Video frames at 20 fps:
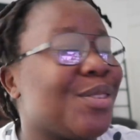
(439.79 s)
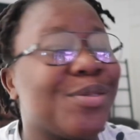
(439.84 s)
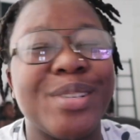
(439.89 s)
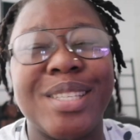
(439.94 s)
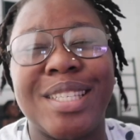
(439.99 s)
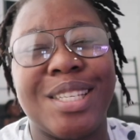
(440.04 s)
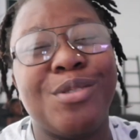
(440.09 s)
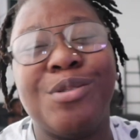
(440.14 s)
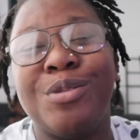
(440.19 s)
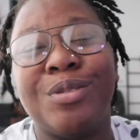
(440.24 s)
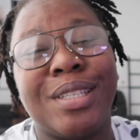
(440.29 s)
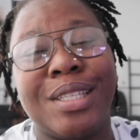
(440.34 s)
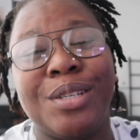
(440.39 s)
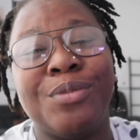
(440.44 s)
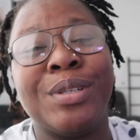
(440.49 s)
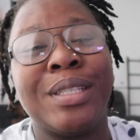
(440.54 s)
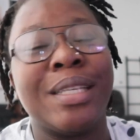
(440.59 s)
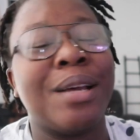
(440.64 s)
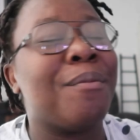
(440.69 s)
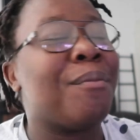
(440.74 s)
It was, it was, it
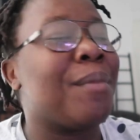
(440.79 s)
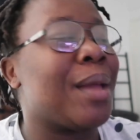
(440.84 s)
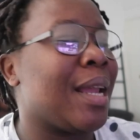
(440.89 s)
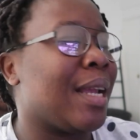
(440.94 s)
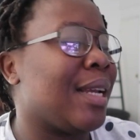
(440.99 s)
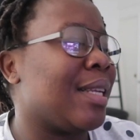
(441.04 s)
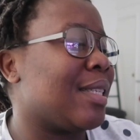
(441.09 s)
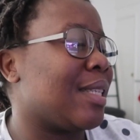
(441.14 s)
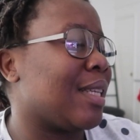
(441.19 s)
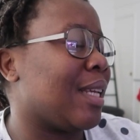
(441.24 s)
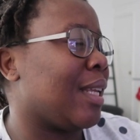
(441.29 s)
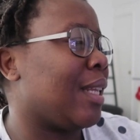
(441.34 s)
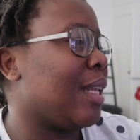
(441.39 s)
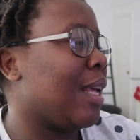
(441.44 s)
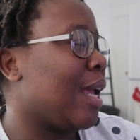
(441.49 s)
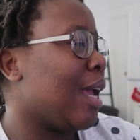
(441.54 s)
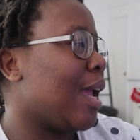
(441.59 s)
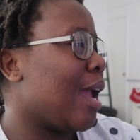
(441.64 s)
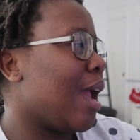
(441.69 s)
was amazing.